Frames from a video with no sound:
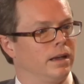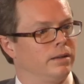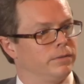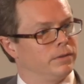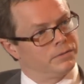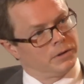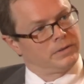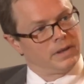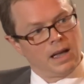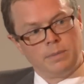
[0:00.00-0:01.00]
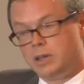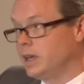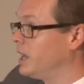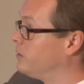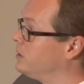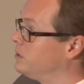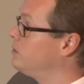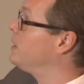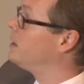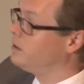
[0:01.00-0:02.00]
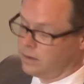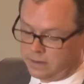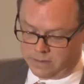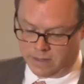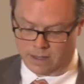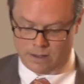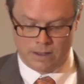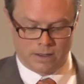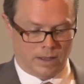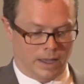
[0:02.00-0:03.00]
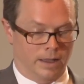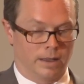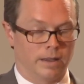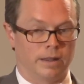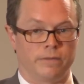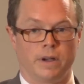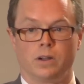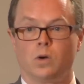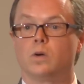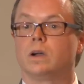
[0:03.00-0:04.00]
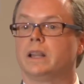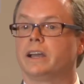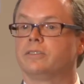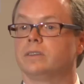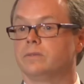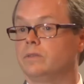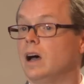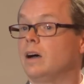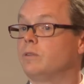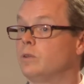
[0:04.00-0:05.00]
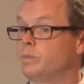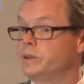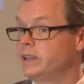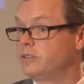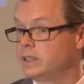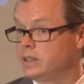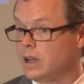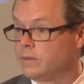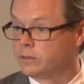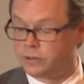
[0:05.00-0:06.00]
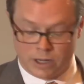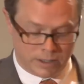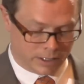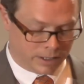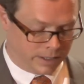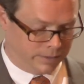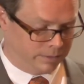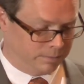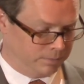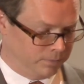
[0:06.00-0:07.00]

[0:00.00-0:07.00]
And for the first time, you can actually do that. You can see and find a whole collection of novel, potentially novel drug targets.